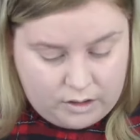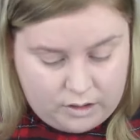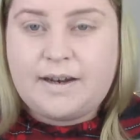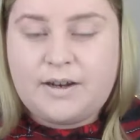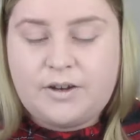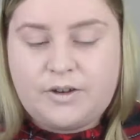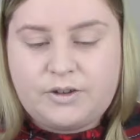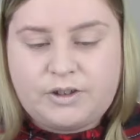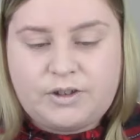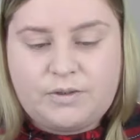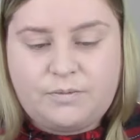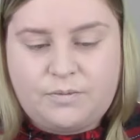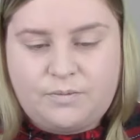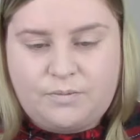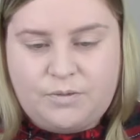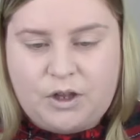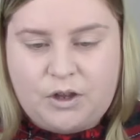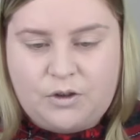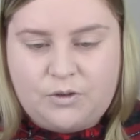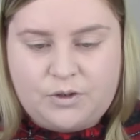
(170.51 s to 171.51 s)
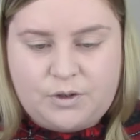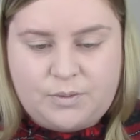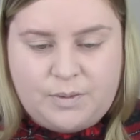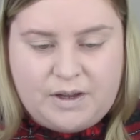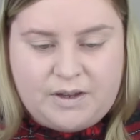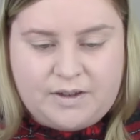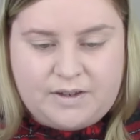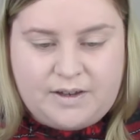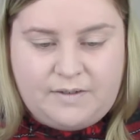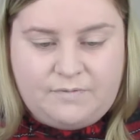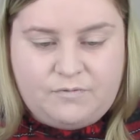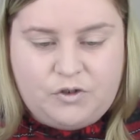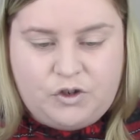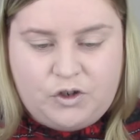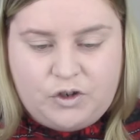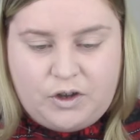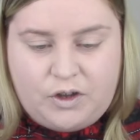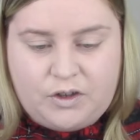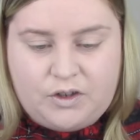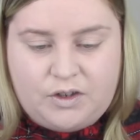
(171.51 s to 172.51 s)
It looks used because I've
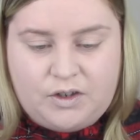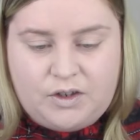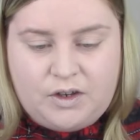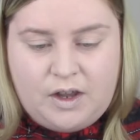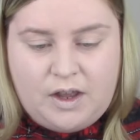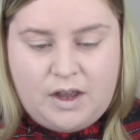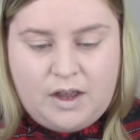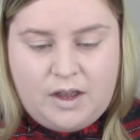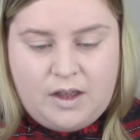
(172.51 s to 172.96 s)
just